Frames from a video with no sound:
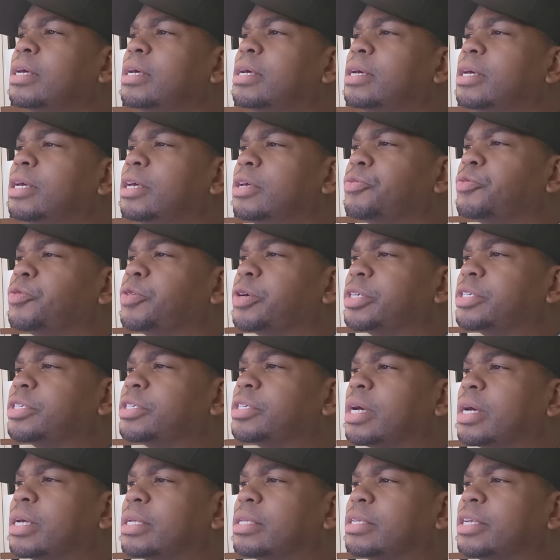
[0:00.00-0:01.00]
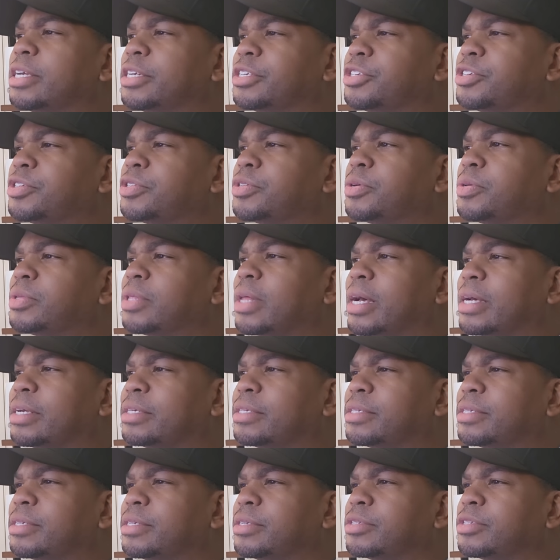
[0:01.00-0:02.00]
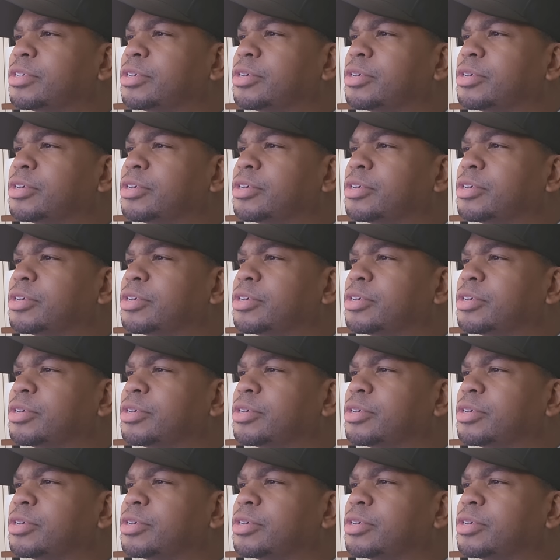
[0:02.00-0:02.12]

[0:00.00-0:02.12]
in which a digital license,